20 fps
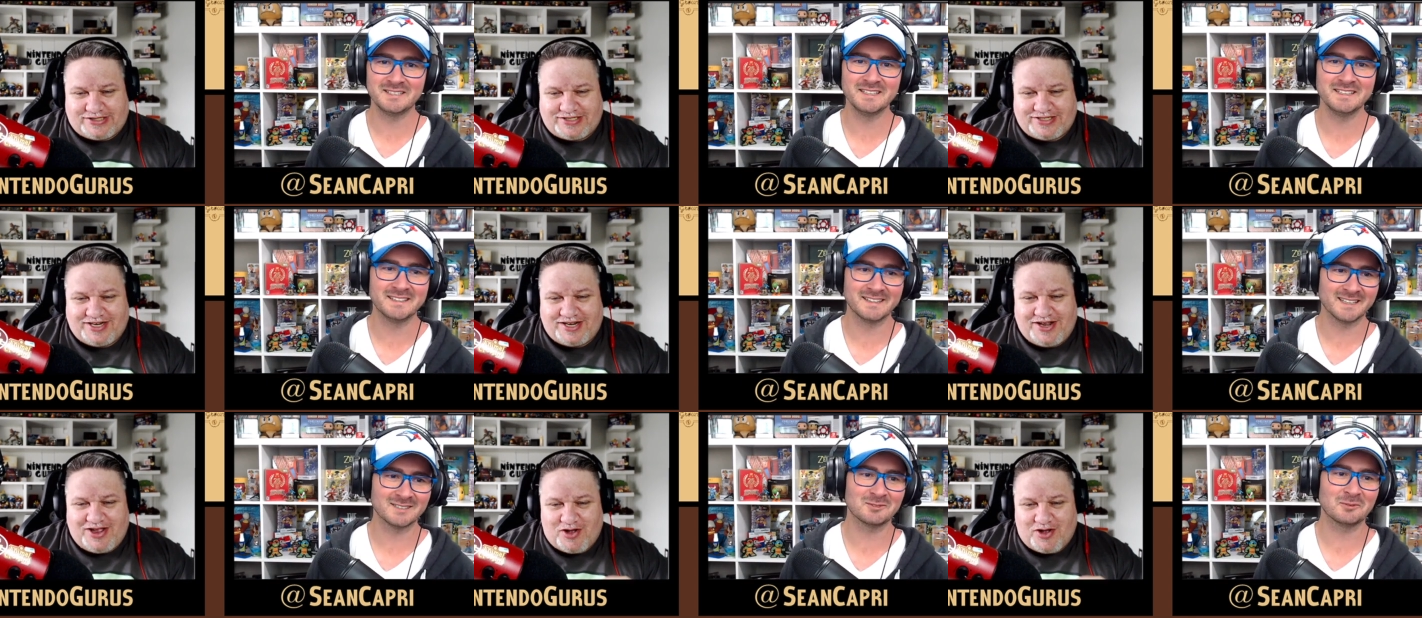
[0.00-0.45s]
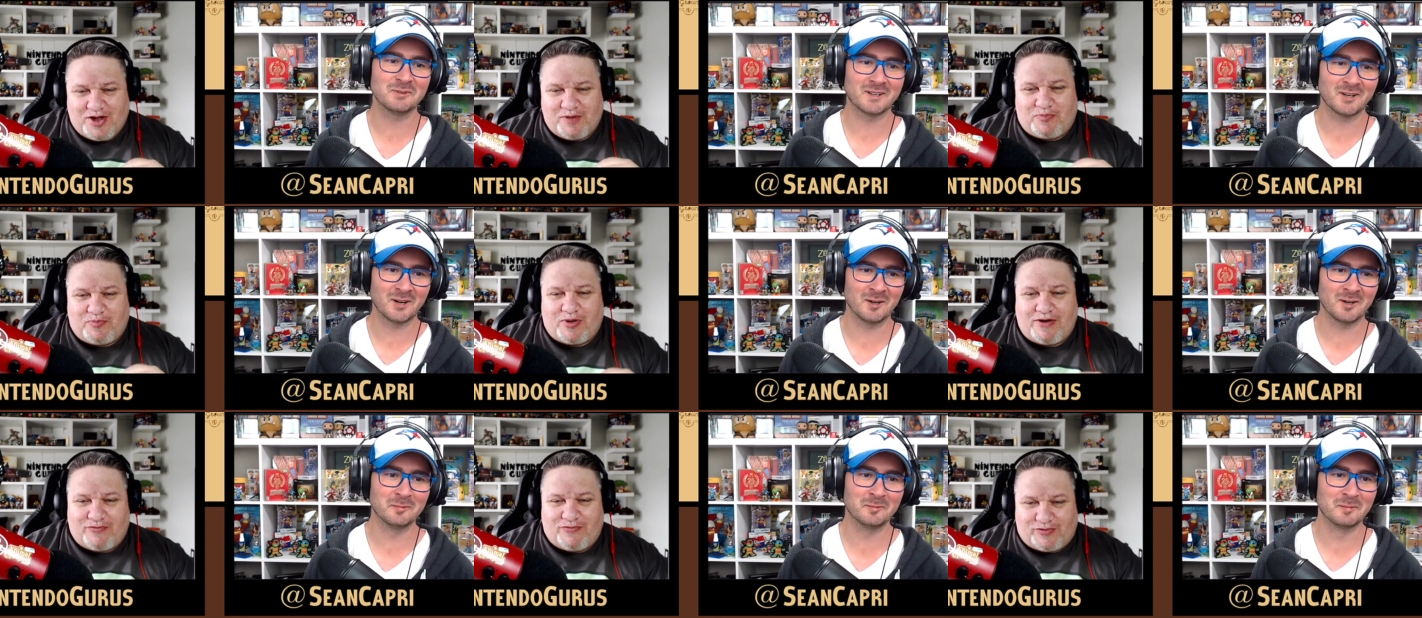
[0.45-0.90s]
Speaker 1: Coet. That's what we
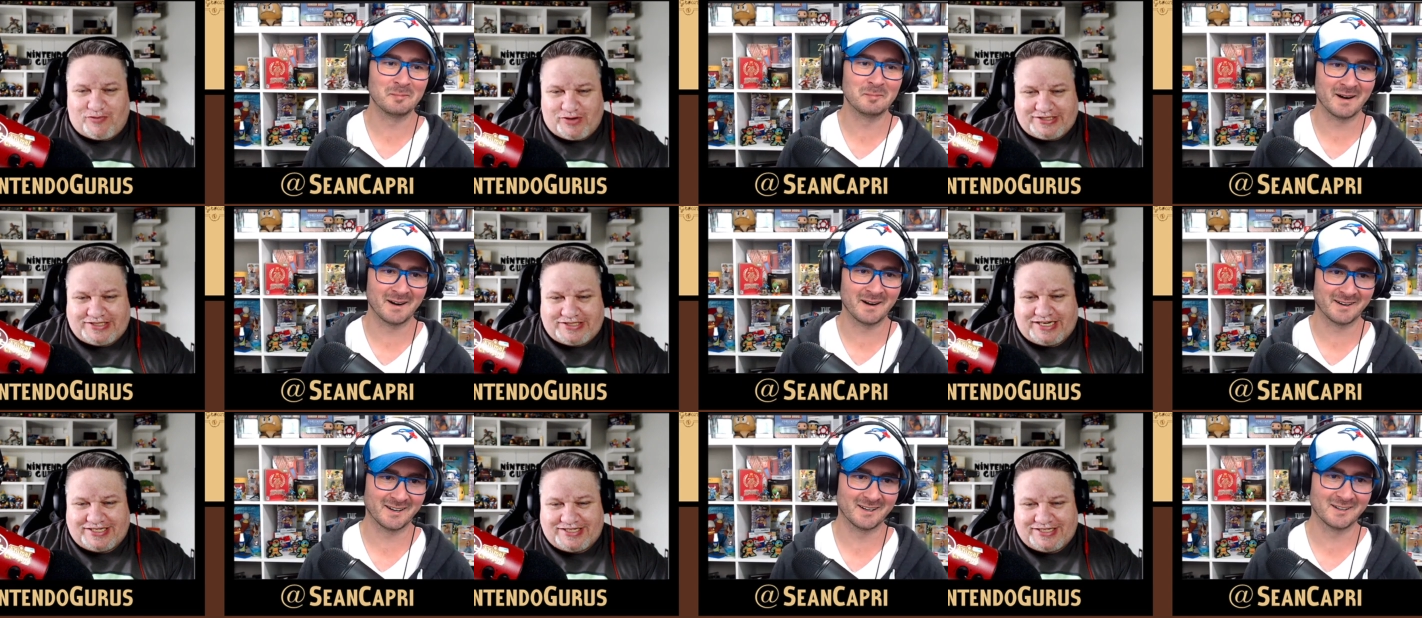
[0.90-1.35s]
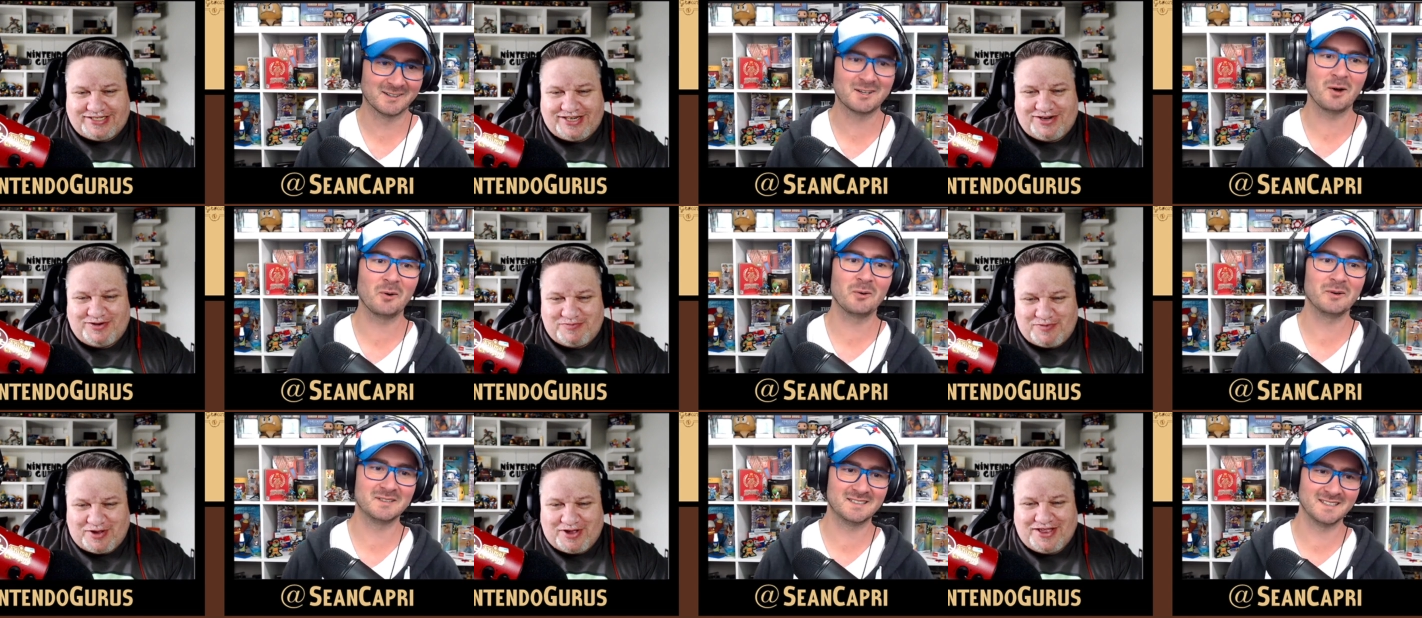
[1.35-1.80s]
call in America.
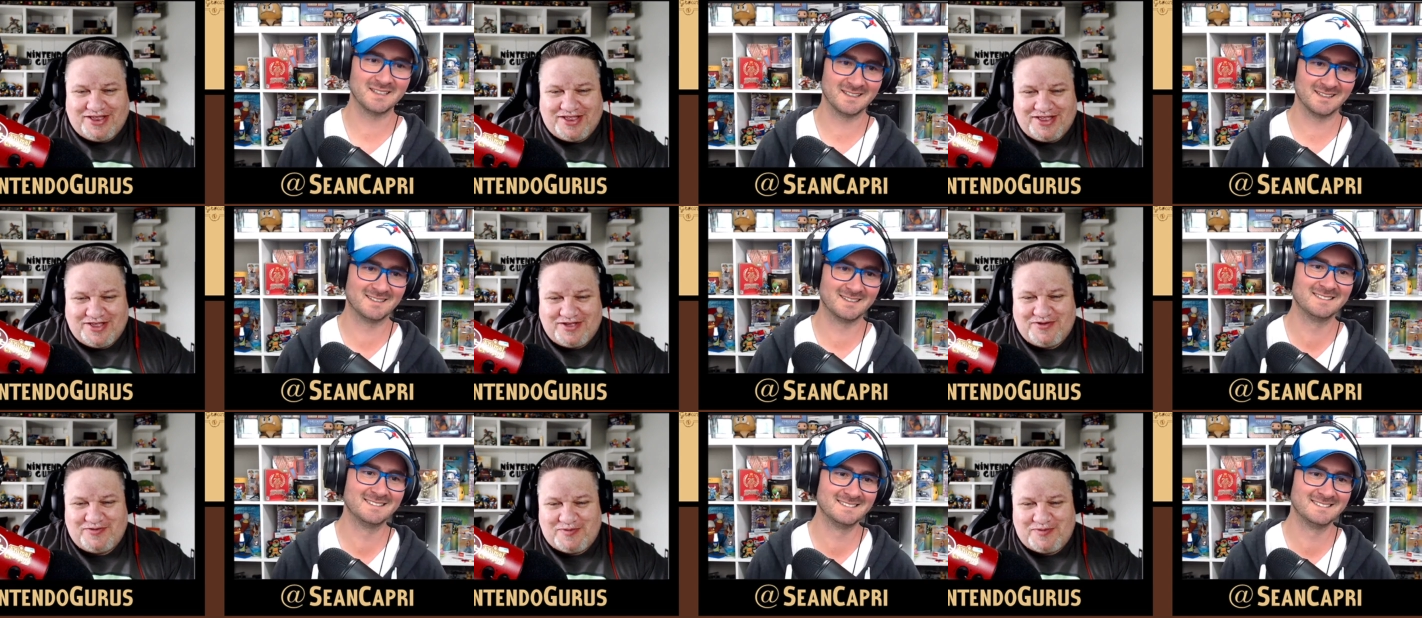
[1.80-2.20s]
Coet.